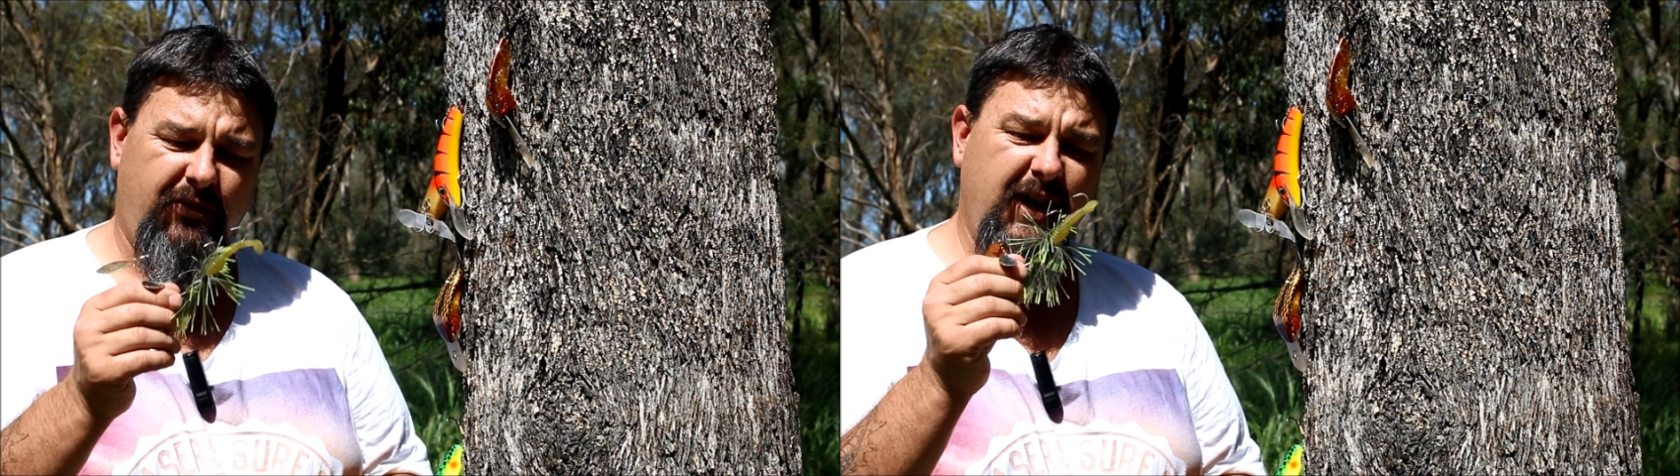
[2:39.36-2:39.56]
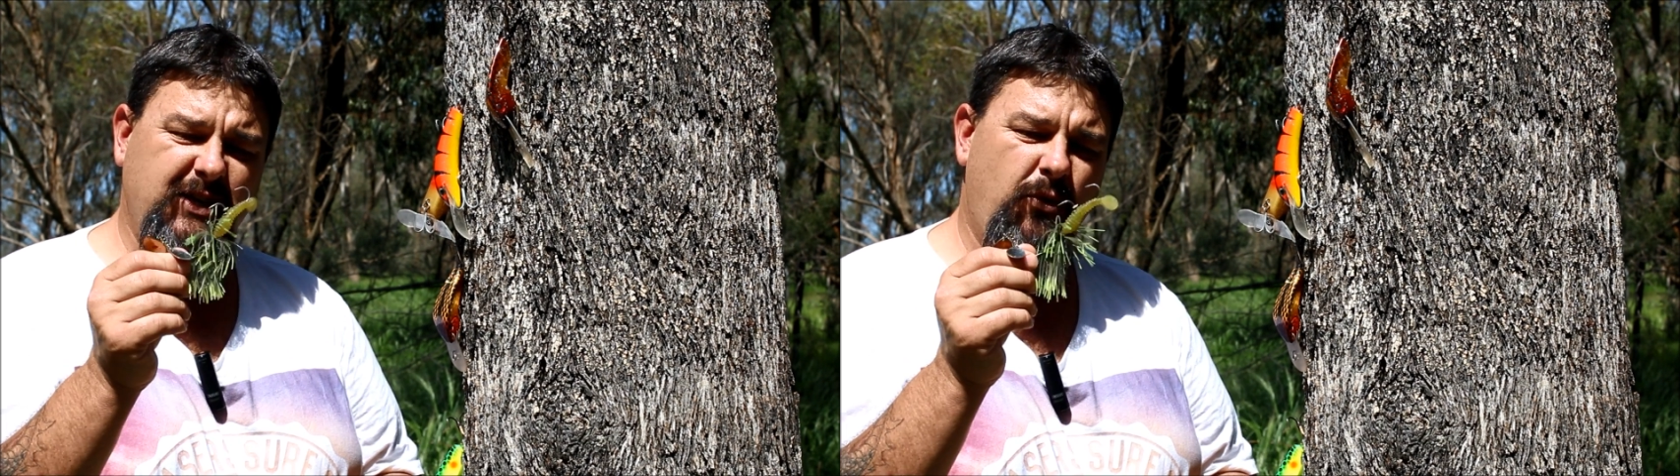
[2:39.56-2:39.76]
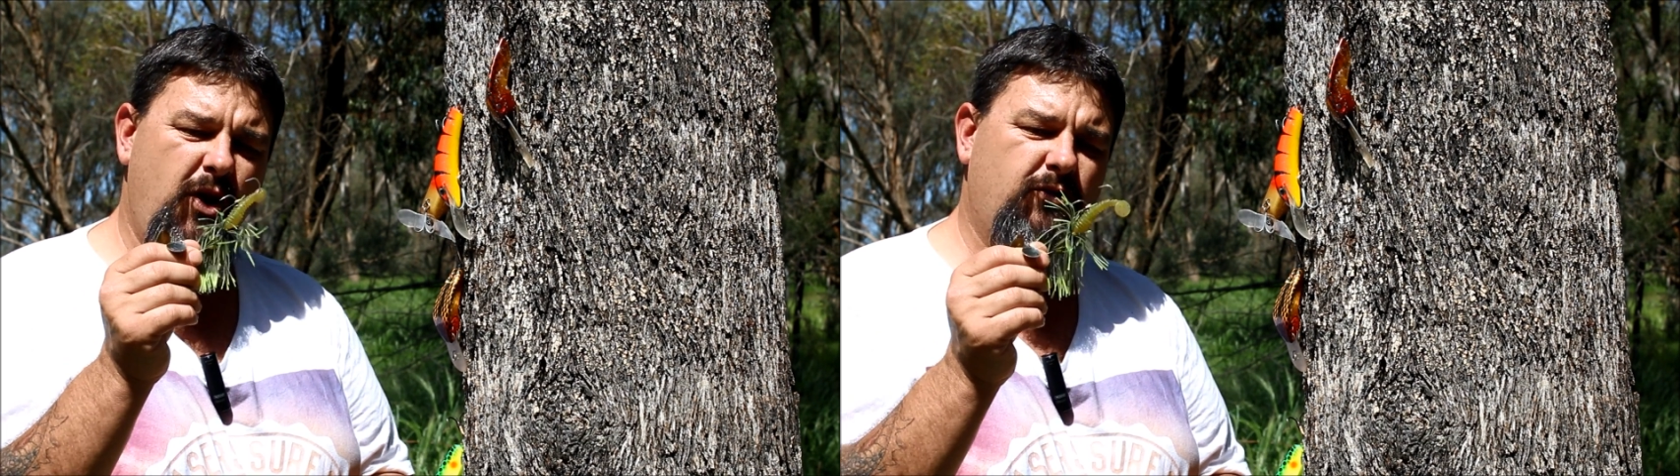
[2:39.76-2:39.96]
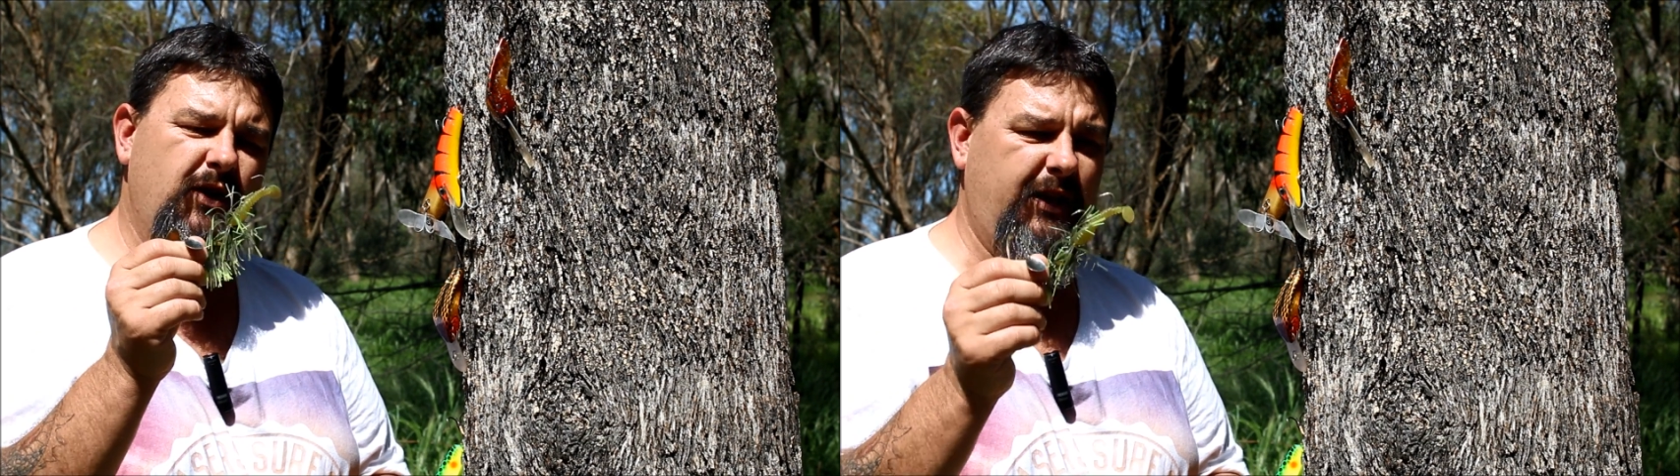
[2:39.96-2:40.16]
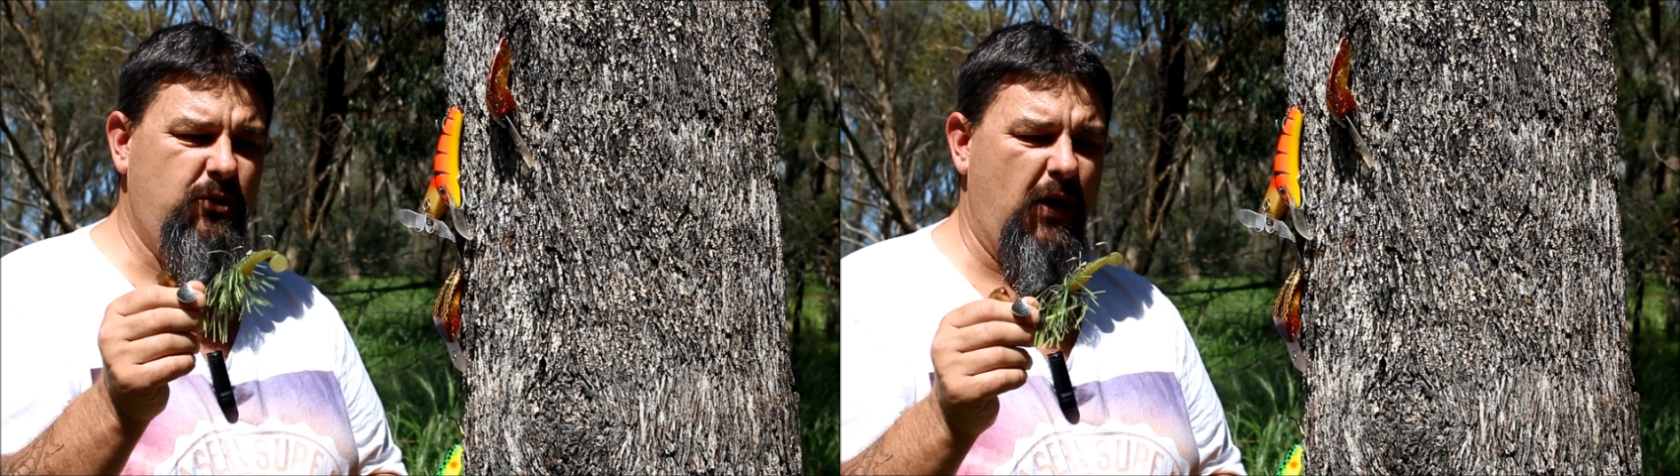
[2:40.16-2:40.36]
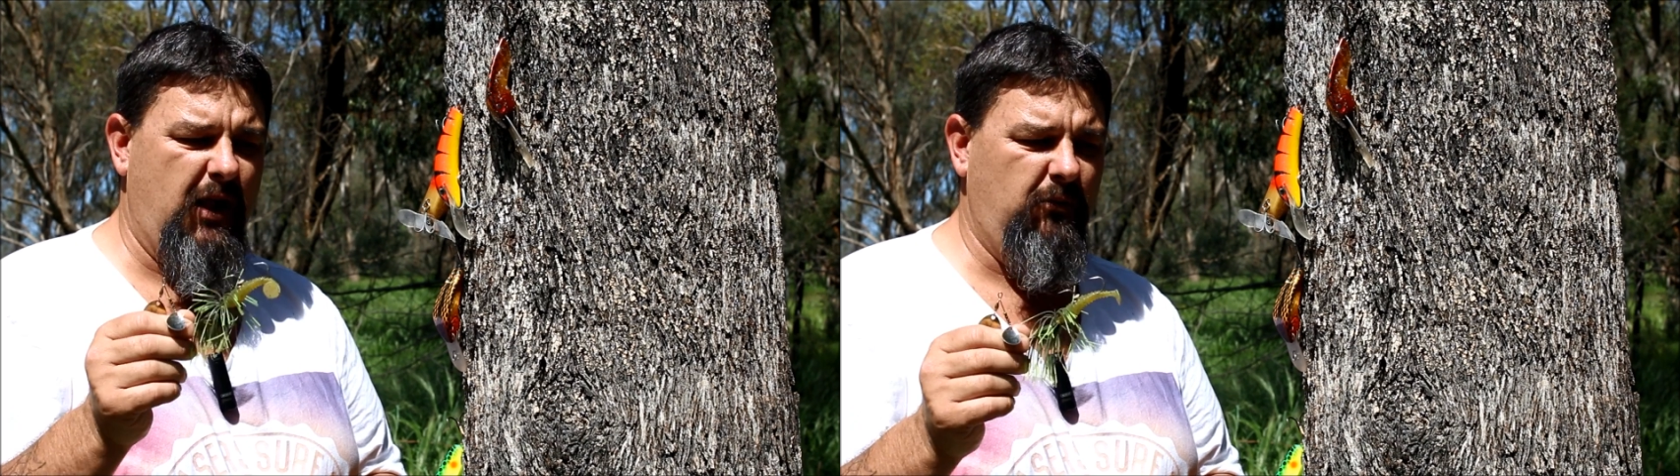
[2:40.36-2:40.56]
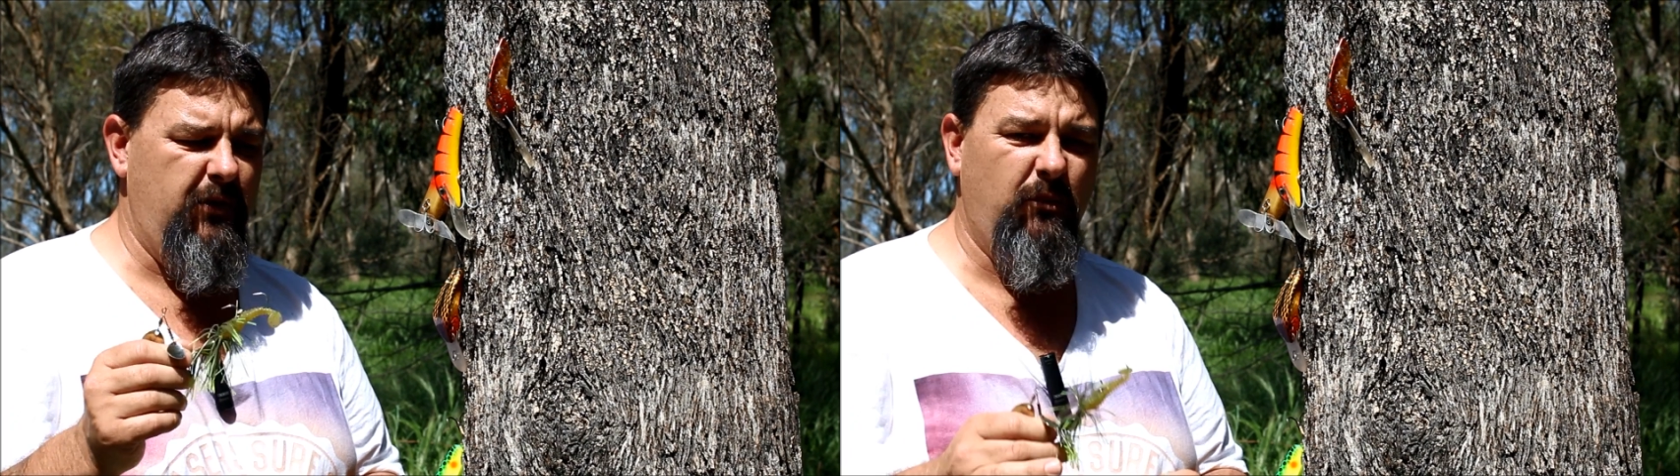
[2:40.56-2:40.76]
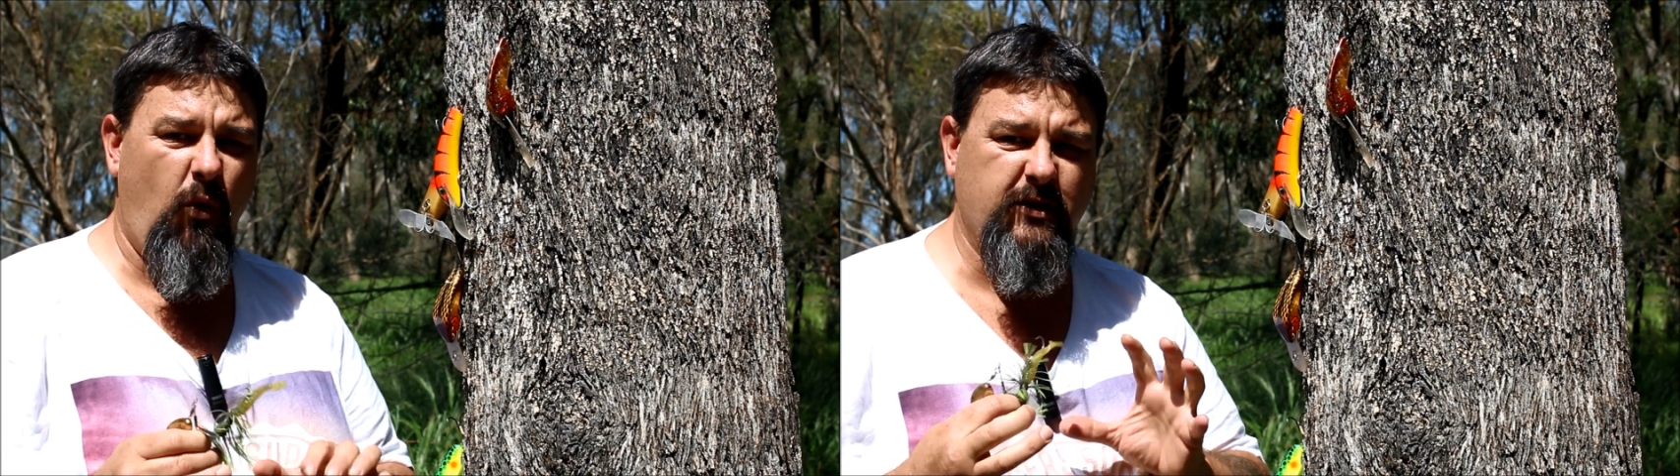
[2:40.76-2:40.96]
These work really well
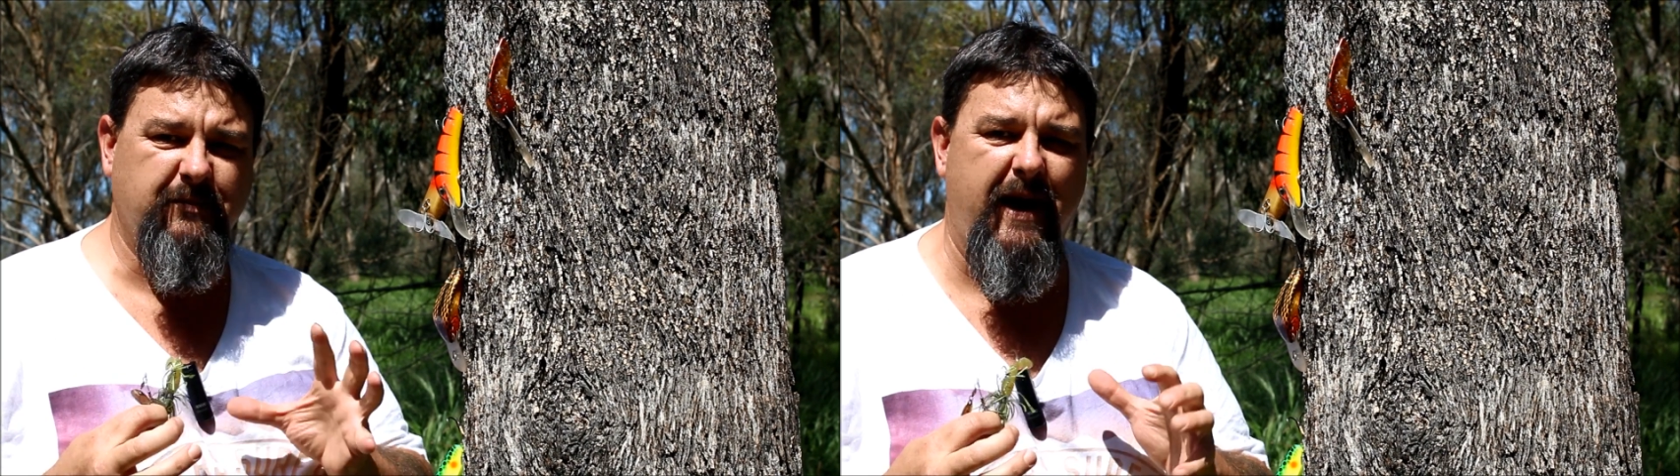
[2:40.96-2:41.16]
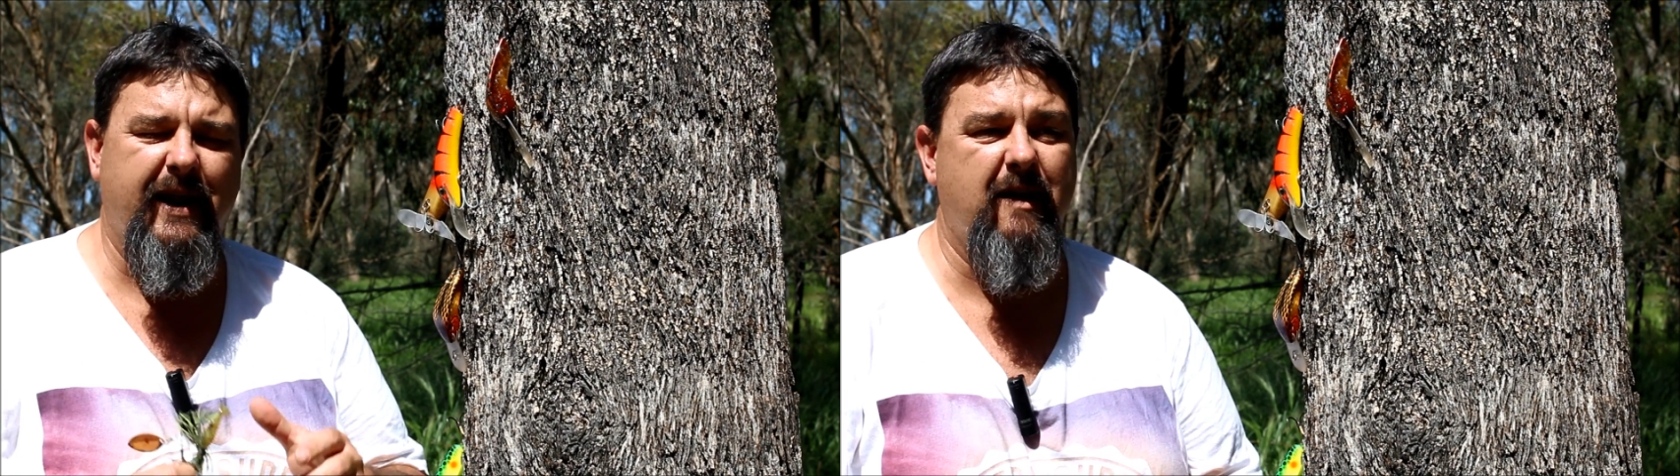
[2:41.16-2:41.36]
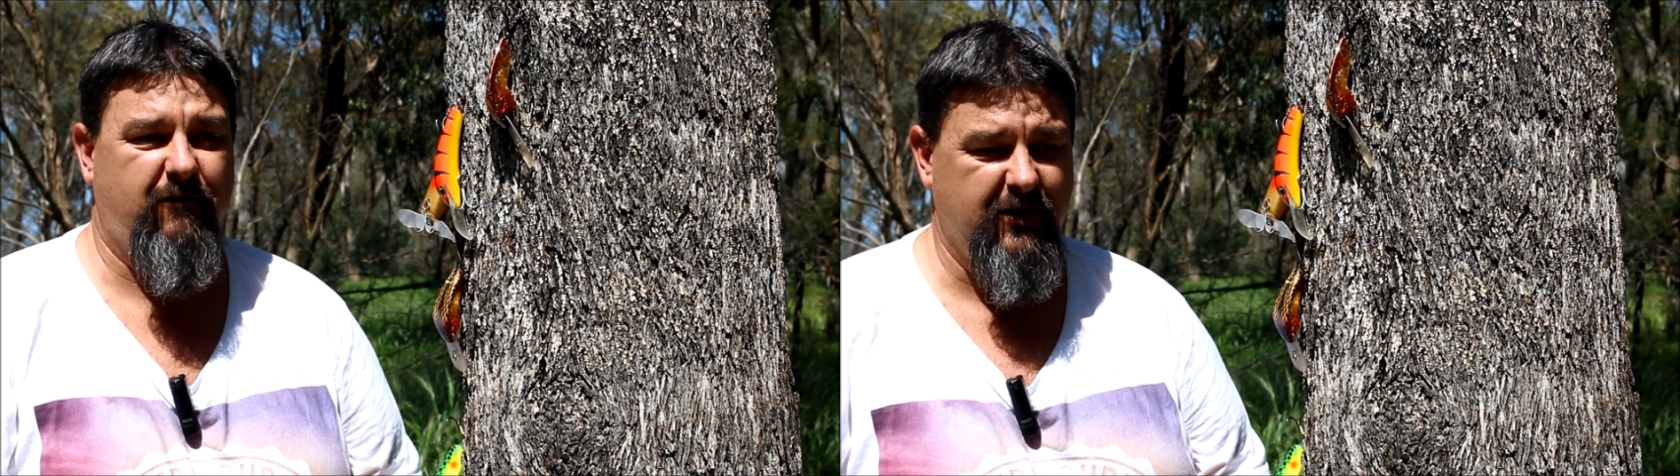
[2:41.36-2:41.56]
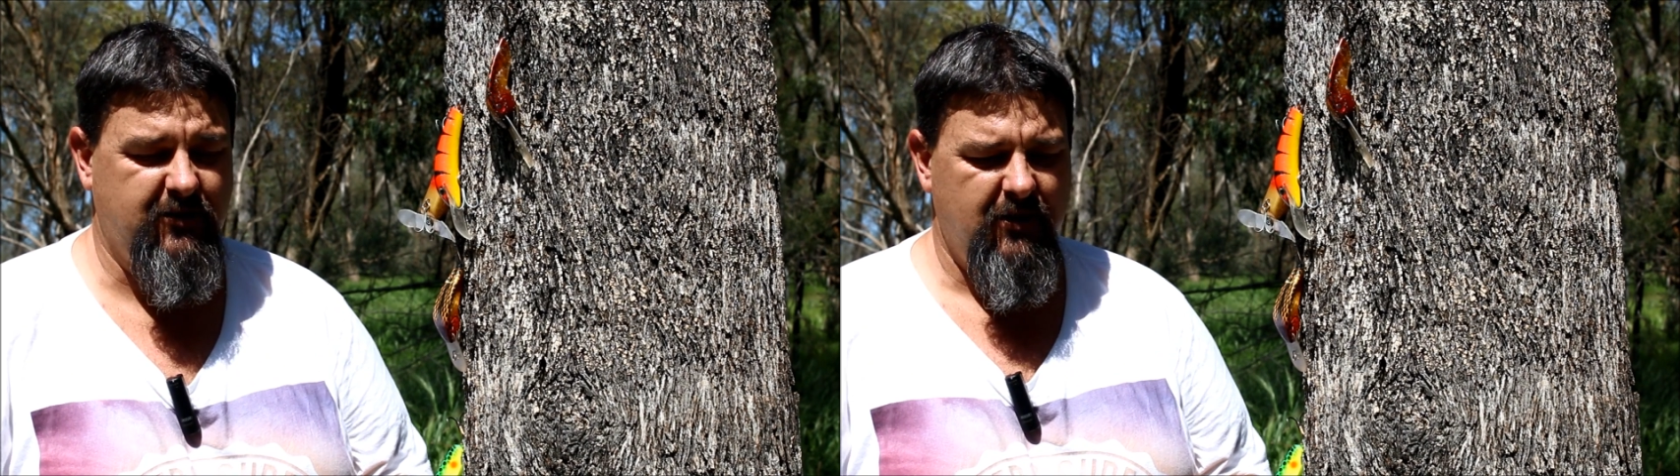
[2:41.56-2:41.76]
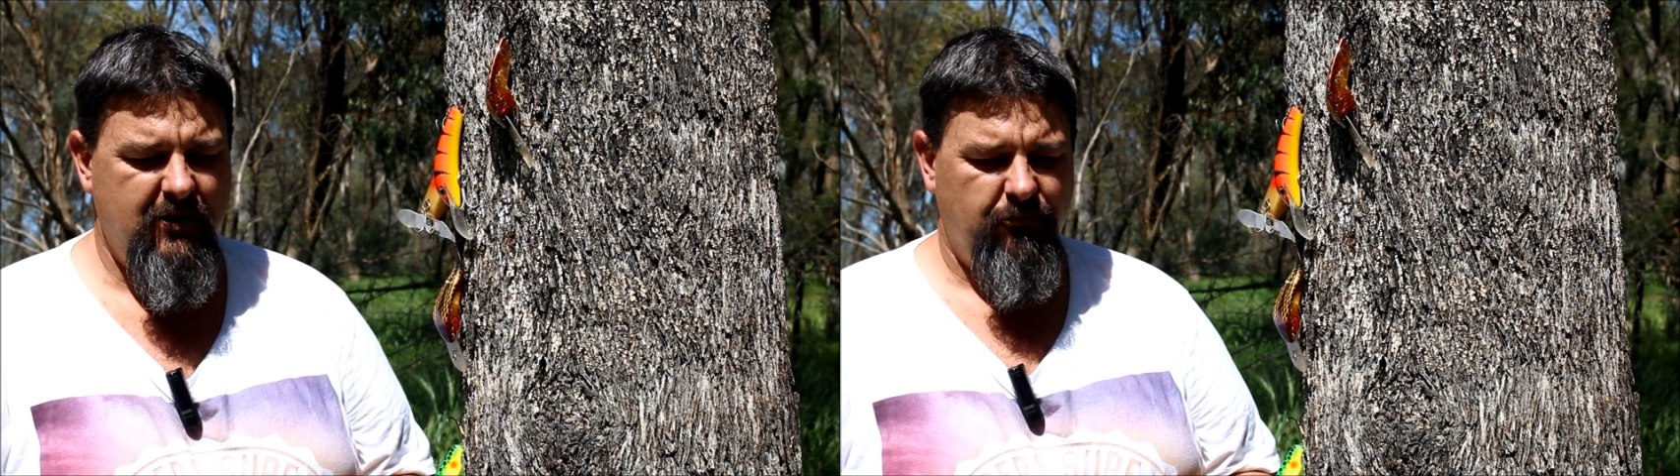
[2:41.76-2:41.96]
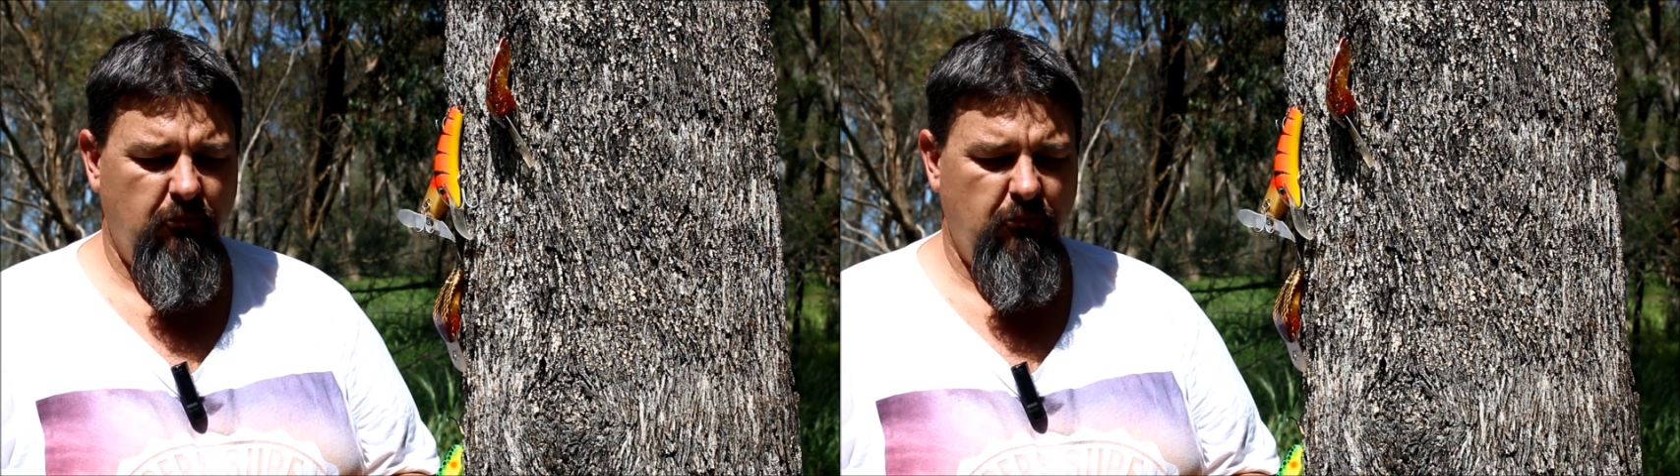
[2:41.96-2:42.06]
when the water's about average,